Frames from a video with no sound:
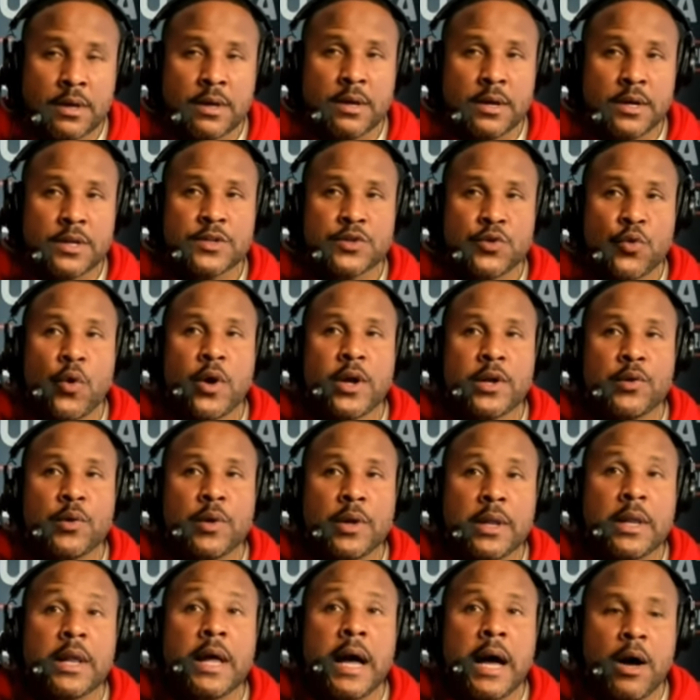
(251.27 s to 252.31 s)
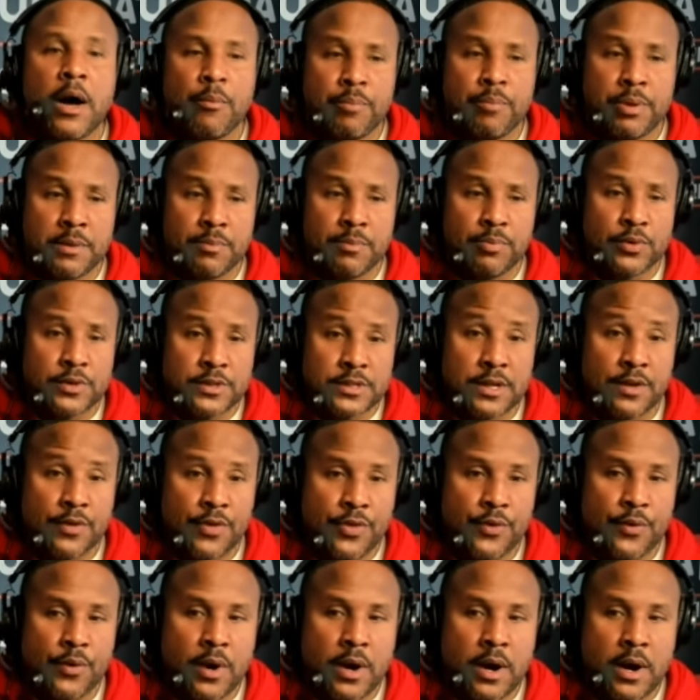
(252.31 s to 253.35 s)
is going to allow people to
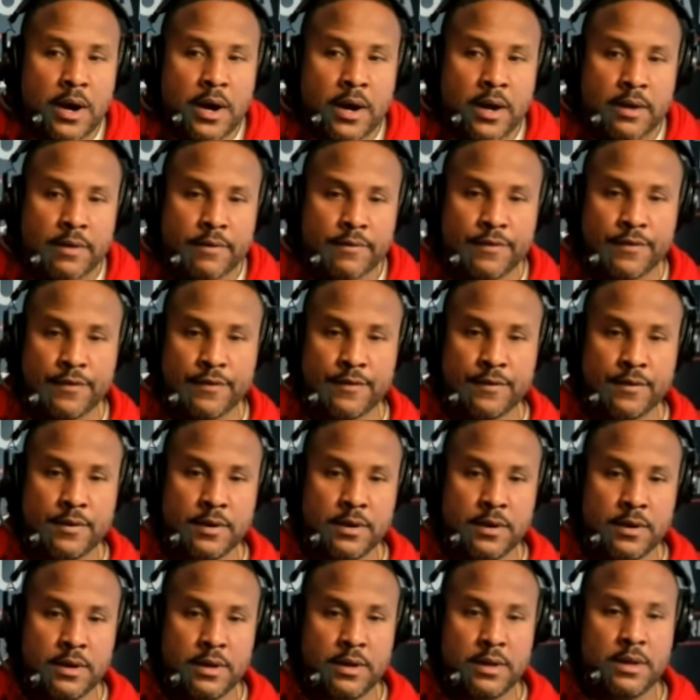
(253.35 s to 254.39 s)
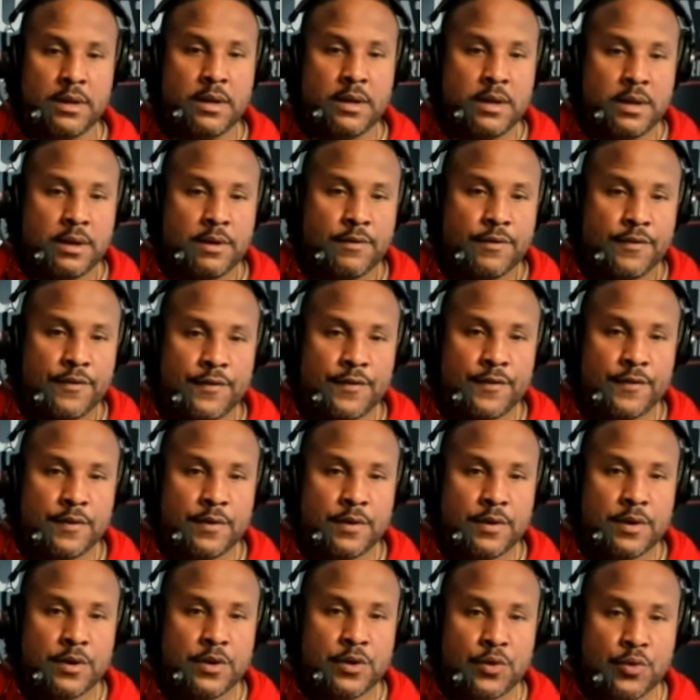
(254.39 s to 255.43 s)
thrive if
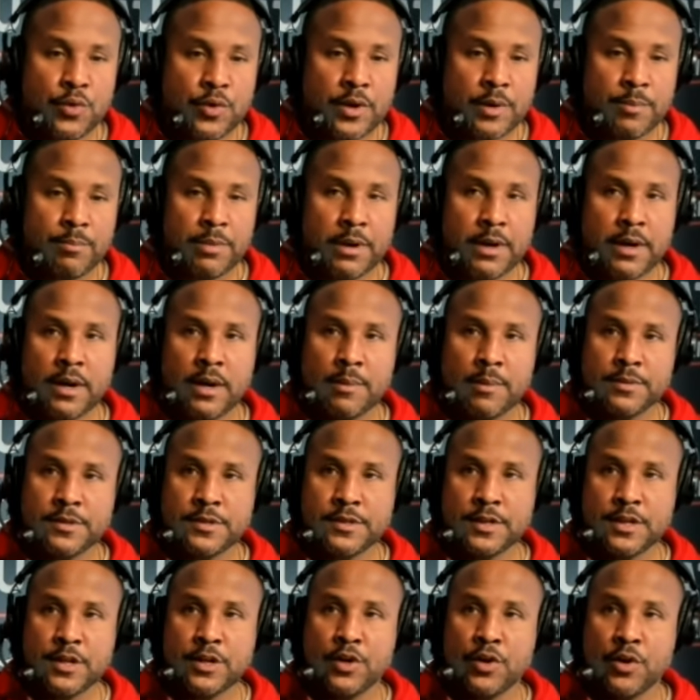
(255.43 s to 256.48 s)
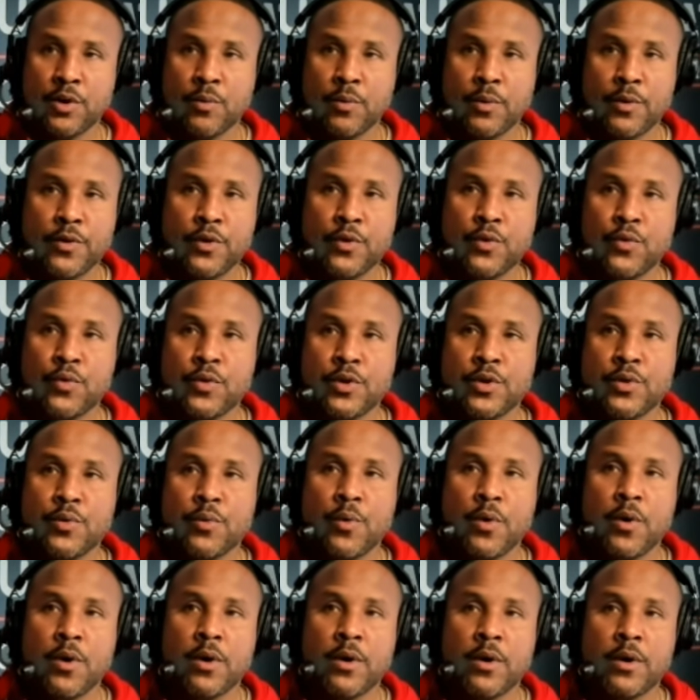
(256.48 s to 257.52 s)
you can become secure with who you
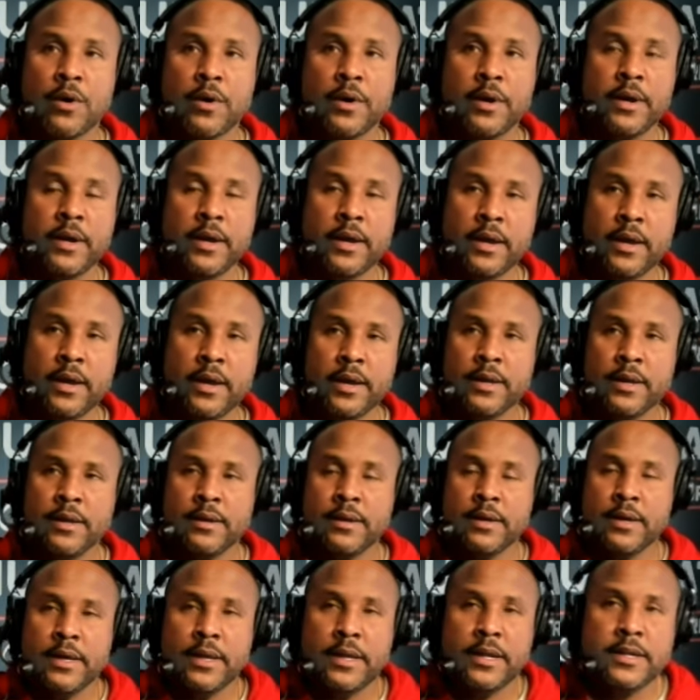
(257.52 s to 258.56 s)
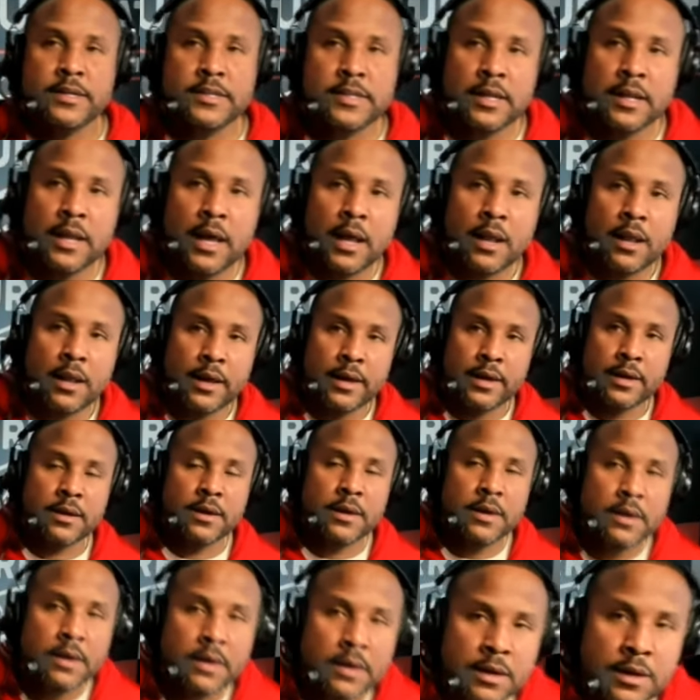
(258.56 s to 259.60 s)
are. And and it's a lot like,
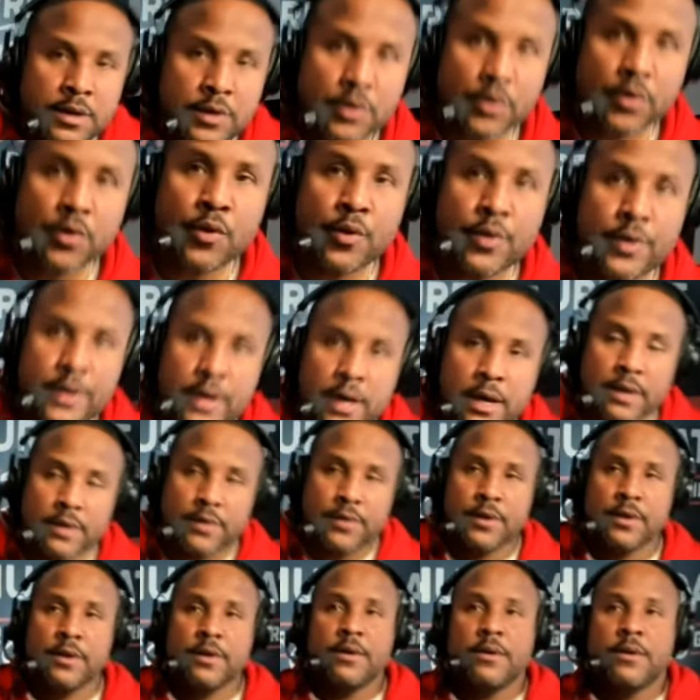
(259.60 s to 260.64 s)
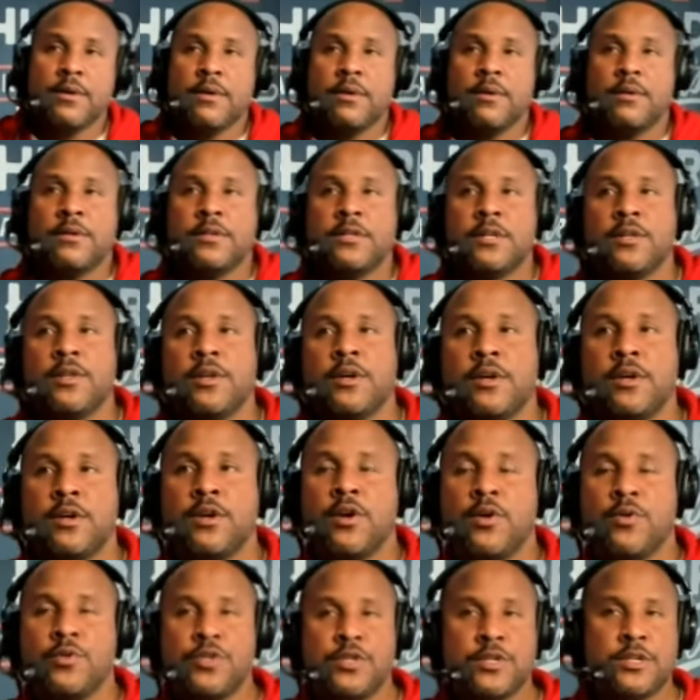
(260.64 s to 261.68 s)
you know, going down to the to the
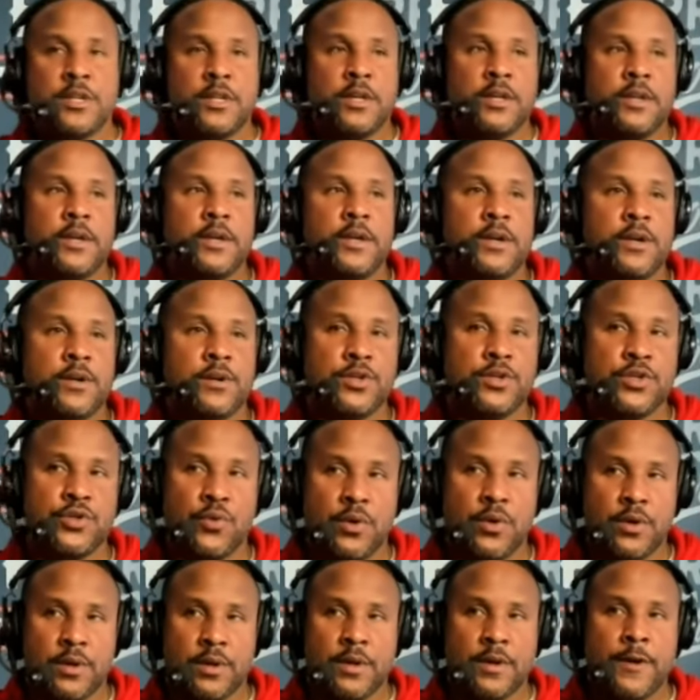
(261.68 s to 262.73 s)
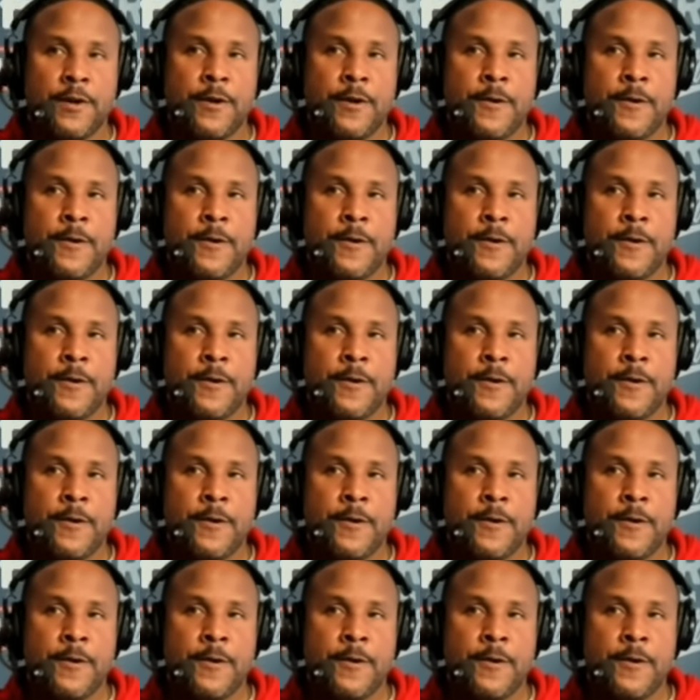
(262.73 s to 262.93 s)
coaches clinic here shortly.